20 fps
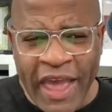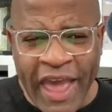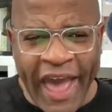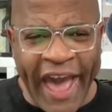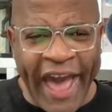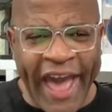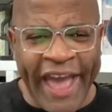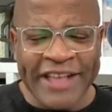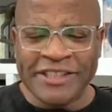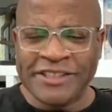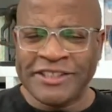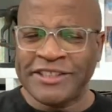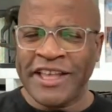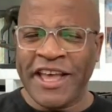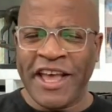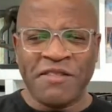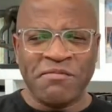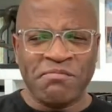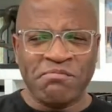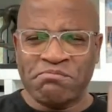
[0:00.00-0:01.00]
I
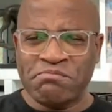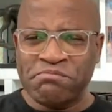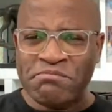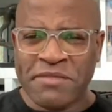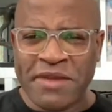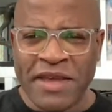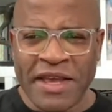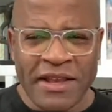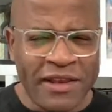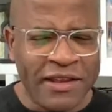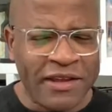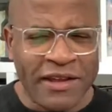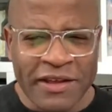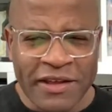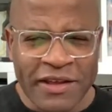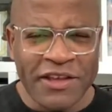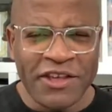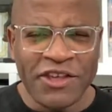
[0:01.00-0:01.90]
said, Miller,